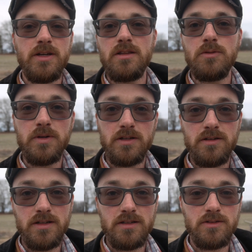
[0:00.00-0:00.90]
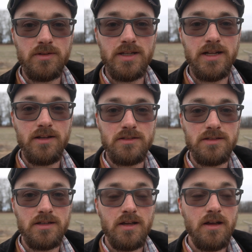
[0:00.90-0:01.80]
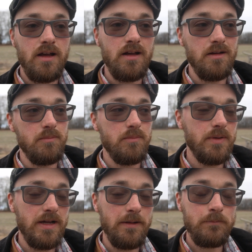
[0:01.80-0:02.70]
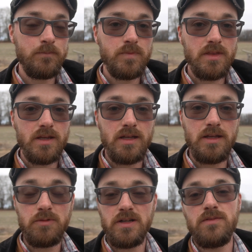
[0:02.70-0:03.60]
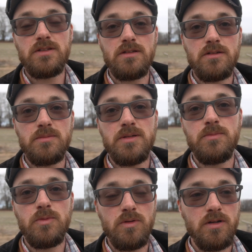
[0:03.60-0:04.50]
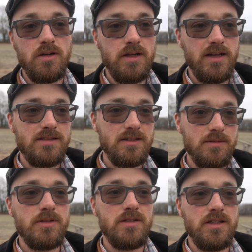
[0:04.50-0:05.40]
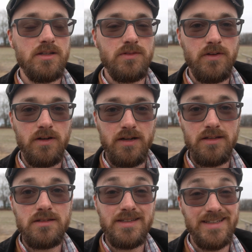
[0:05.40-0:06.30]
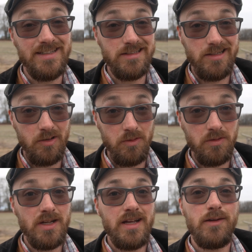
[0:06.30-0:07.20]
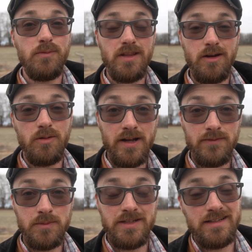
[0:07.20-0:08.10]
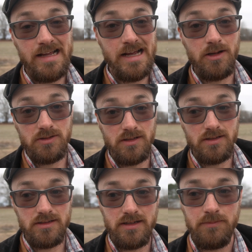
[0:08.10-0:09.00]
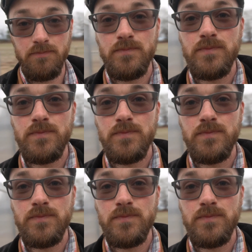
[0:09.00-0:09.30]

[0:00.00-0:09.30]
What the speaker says: it in the winter in this greenhouse, but it will give us a little bit more accessibility as far as seeds go, and they don't have to be in the house all the time.